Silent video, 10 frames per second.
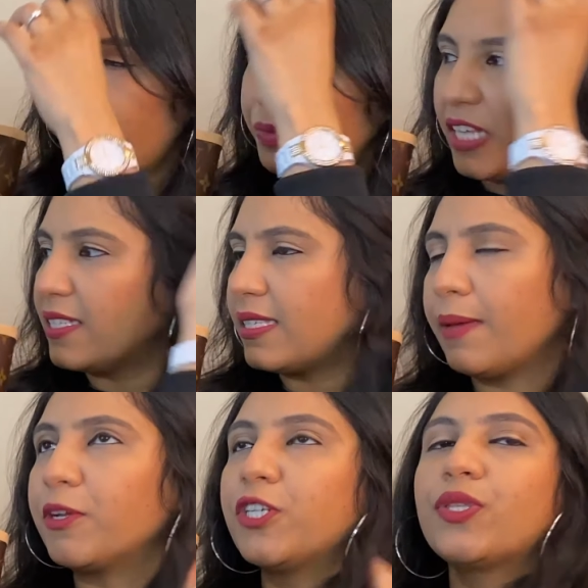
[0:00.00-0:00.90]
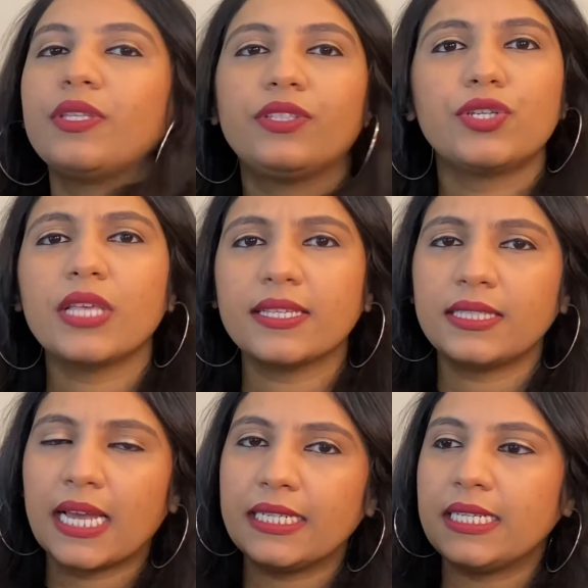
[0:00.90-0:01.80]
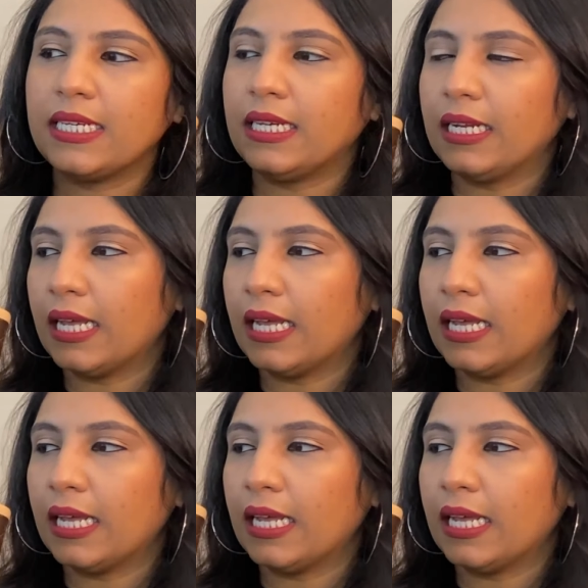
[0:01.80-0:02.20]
in the same year, so in 2019,